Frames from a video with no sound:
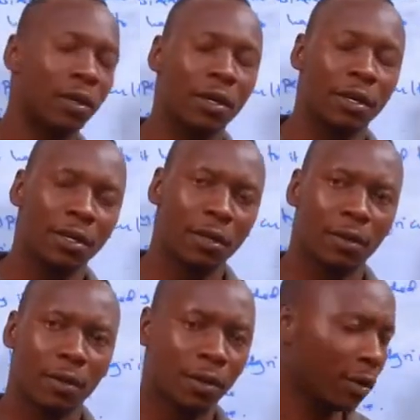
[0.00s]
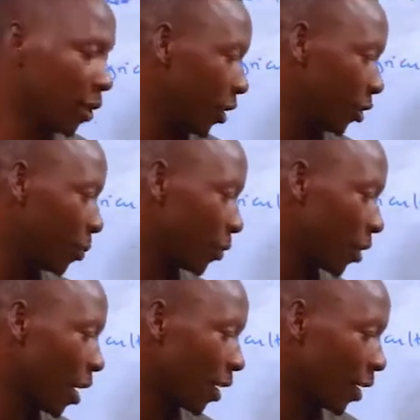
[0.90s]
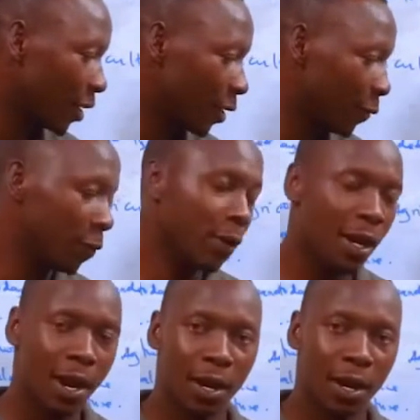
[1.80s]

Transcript: in small scale agriculture, food